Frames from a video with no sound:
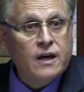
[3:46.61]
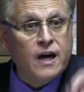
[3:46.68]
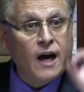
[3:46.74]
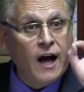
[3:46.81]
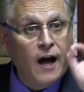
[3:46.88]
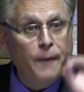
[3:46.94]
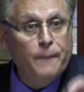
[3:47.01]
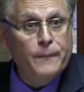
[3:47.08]

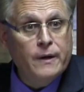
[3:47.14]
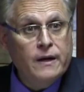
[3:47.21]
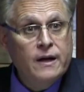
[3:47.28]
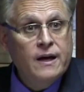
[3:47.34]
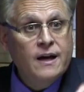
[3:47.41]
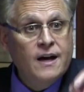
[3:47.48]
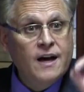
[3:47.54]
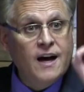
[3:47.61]
Come
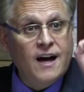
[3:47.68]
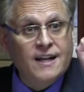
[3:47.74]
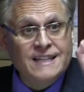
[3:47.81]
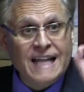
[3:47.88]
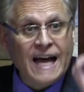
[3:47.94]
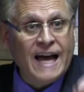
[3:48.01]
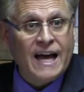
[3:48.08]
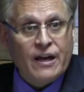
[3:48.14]

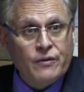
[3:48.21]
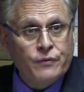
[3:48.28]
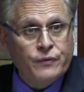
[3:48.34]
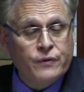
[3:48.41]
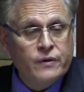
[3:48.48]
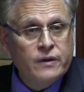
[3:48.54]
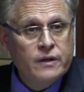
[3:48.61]
Alive.